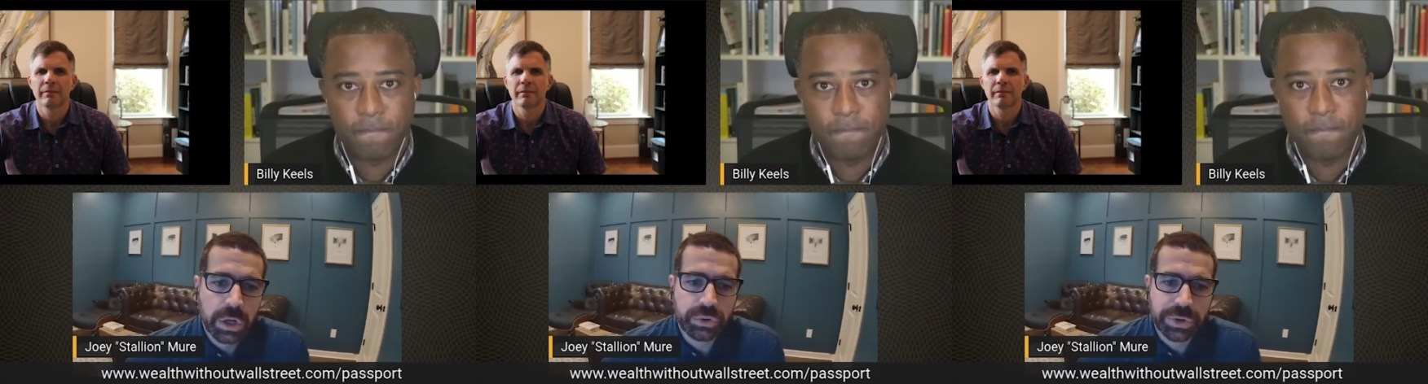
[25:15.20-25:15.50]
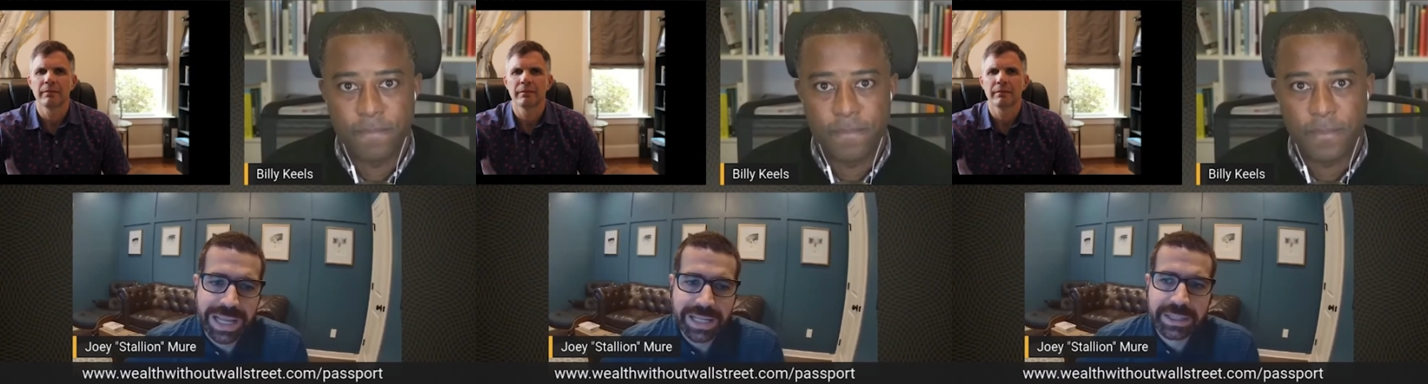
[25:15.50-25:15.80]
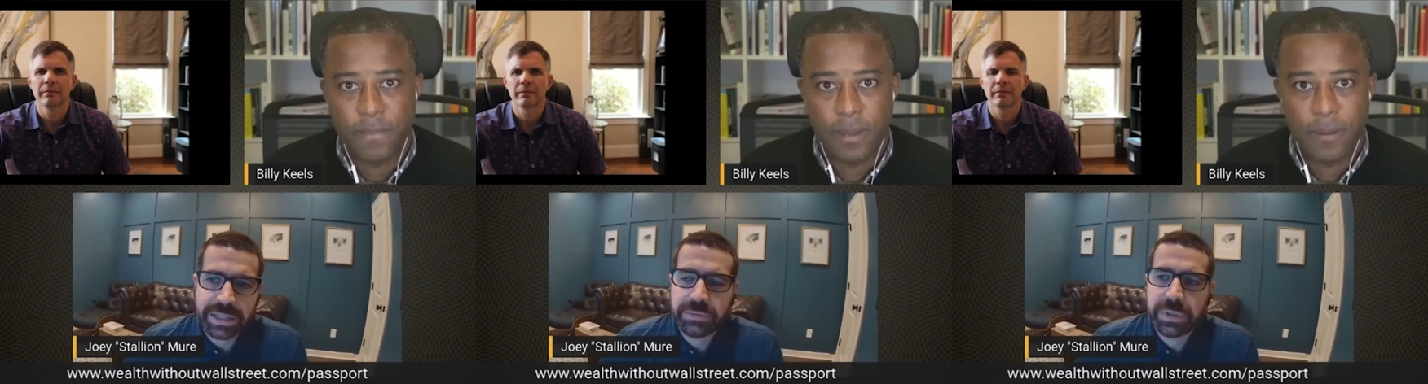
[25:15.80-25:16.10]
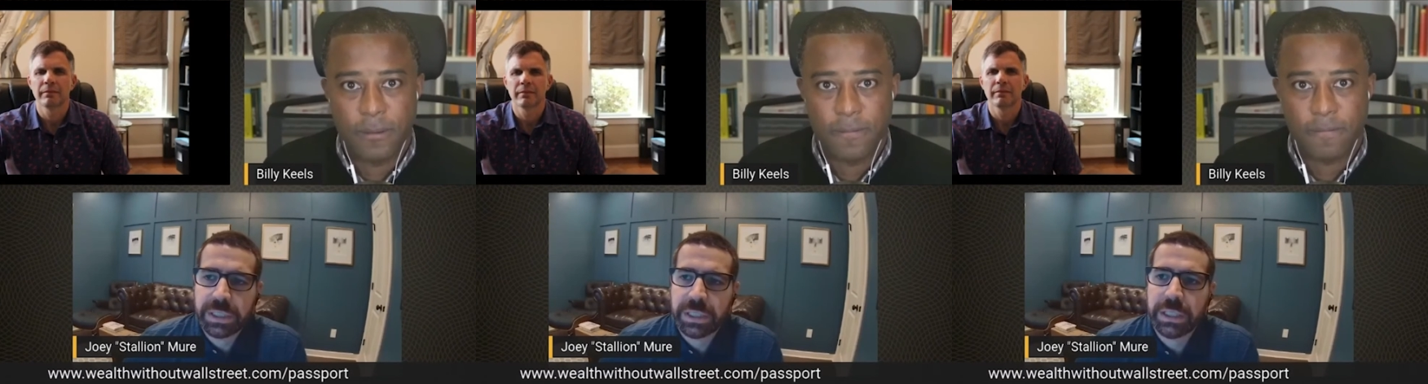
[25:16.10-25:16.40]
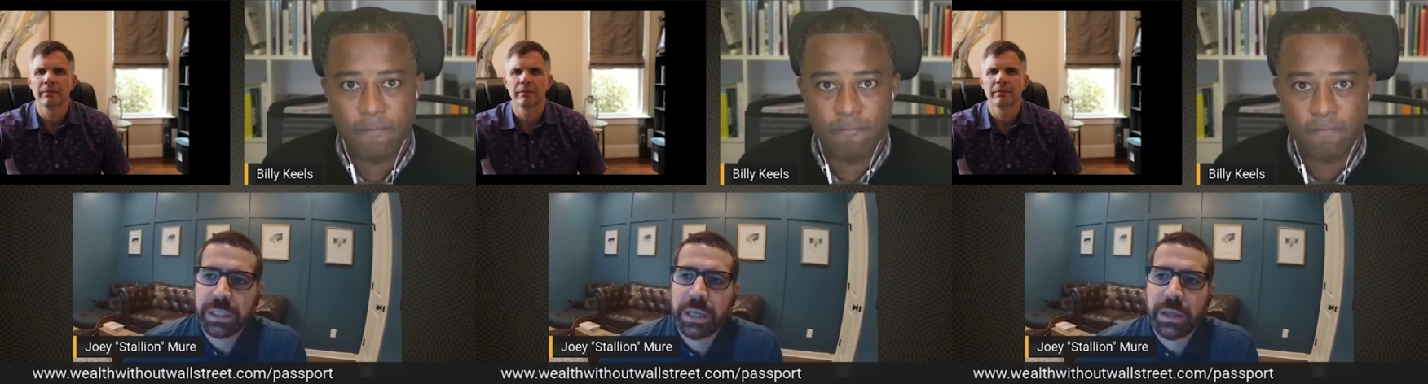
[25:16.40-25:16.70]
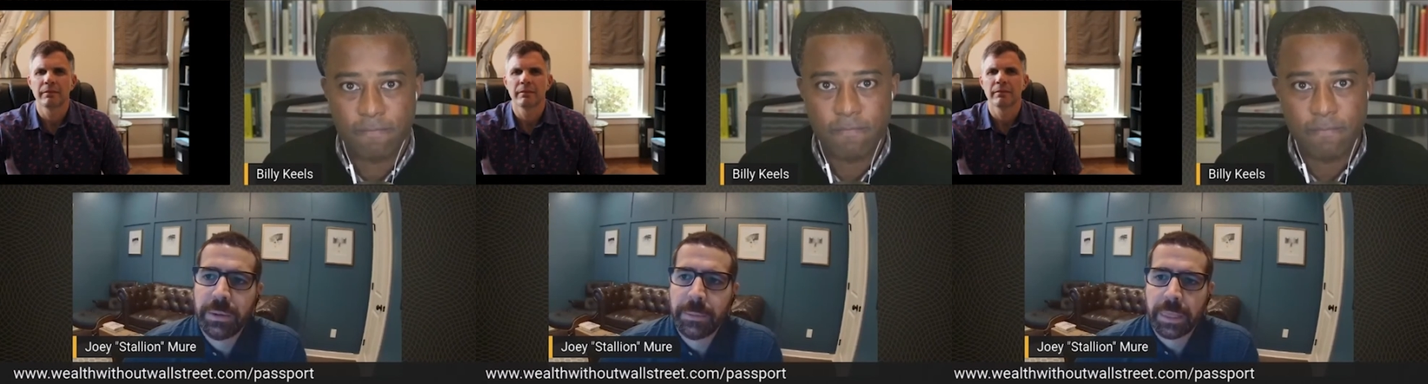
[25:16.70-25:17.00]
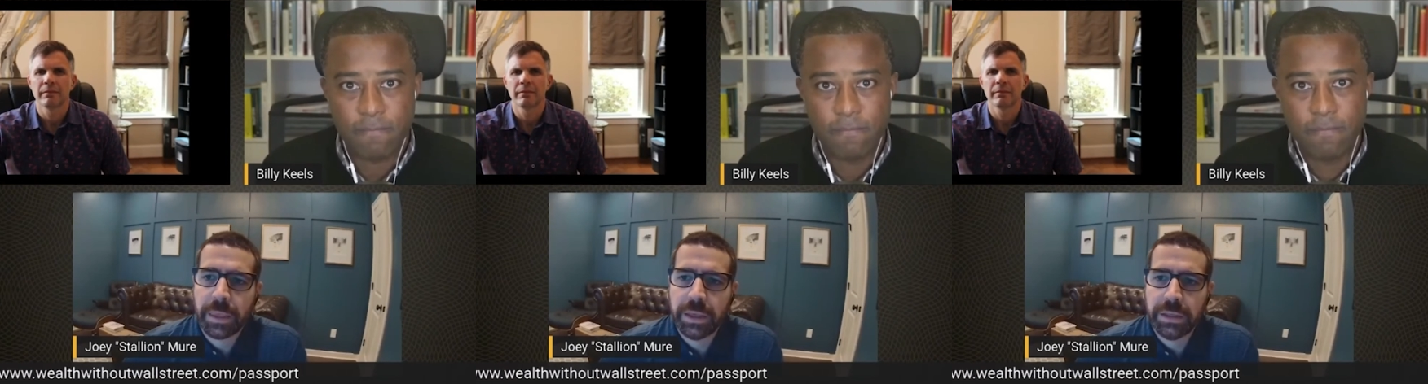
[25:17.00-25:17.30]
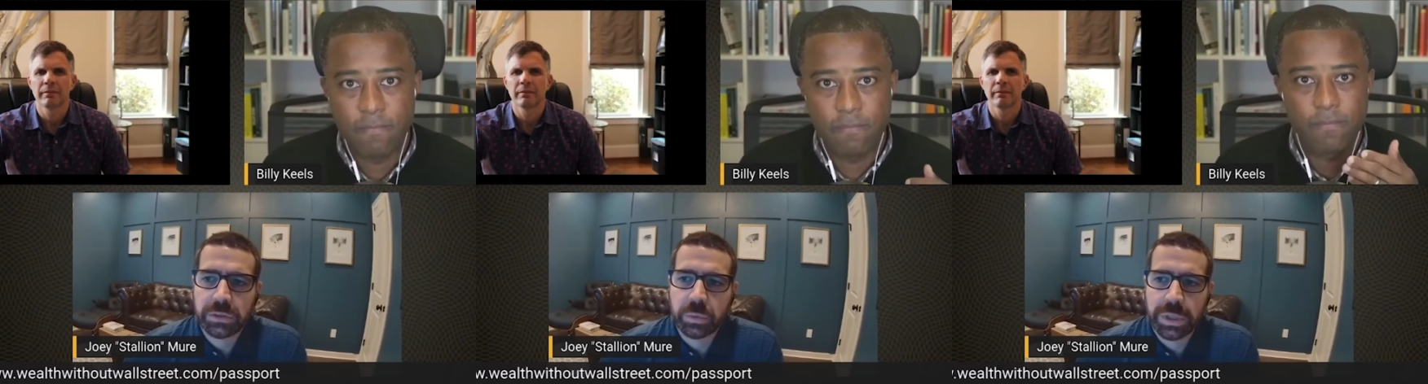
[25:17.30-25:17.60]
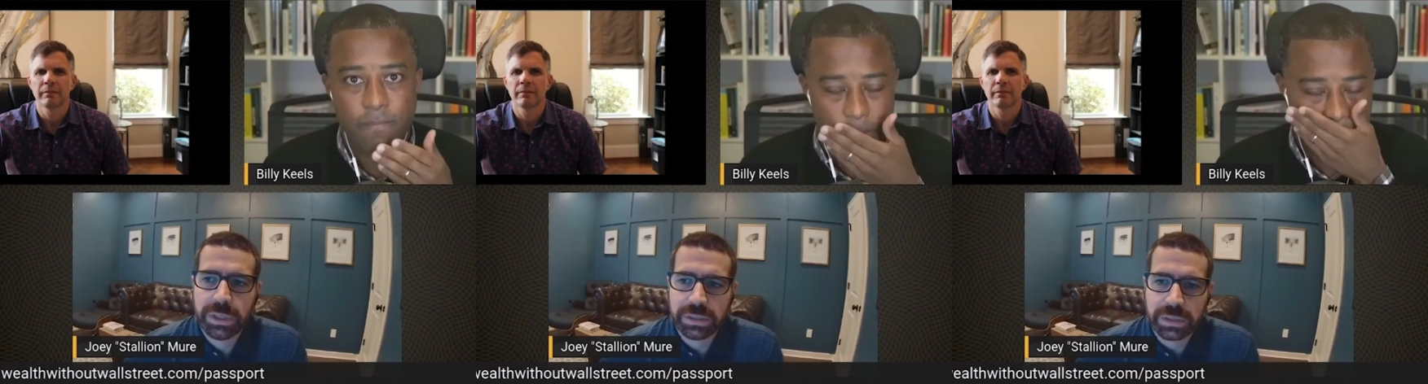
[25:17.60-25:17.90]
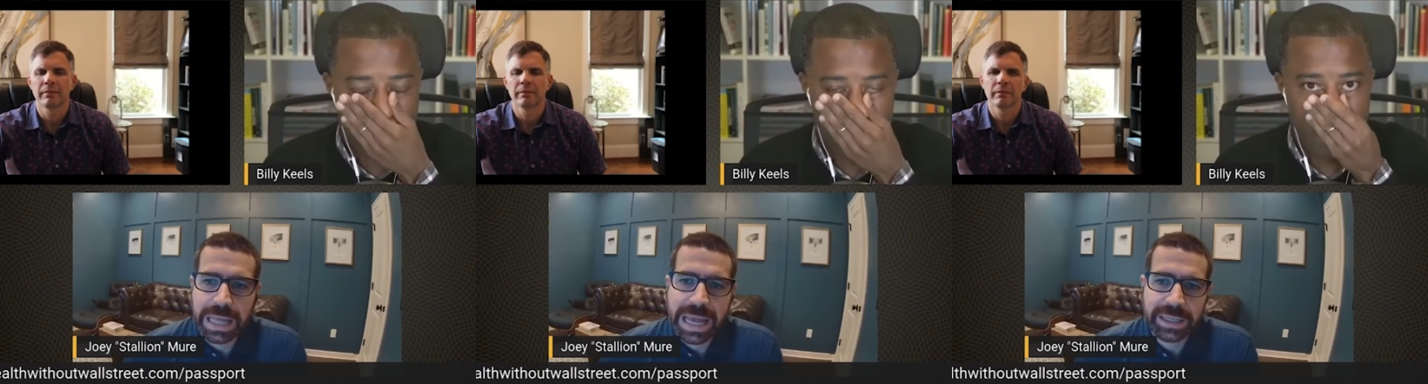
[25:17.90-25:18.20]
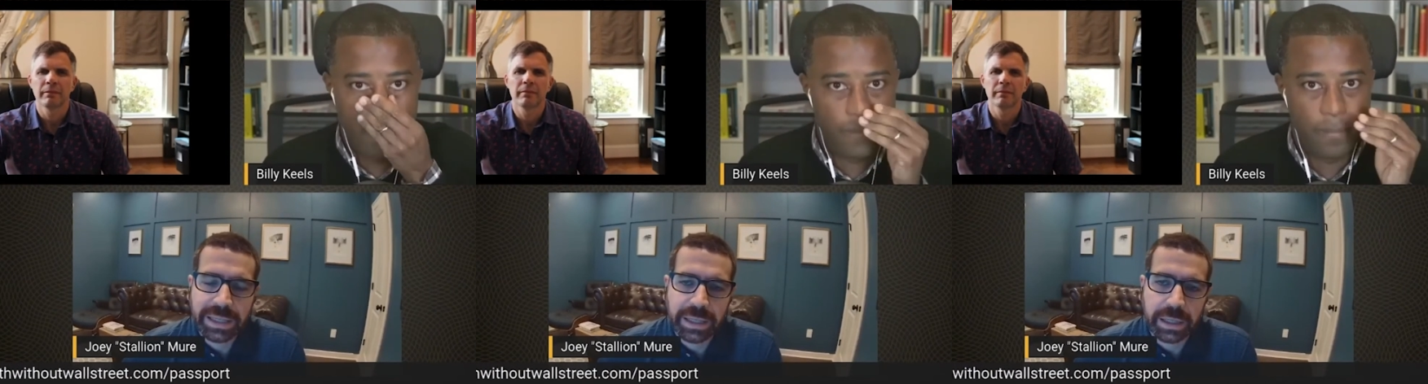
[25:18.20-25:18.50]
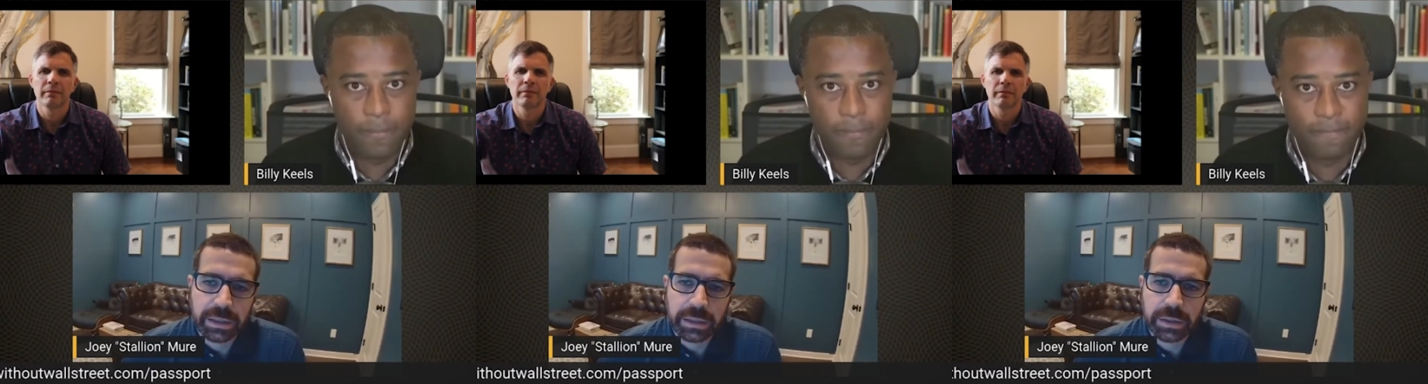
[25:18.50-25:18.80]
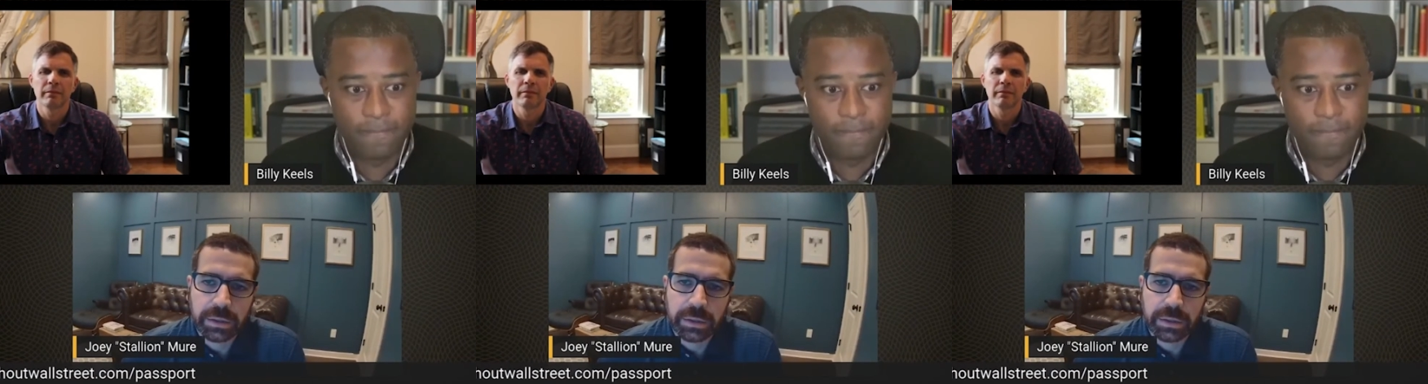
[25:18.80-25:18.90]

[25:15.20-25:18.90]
Speaker 1: creativity is what is lacking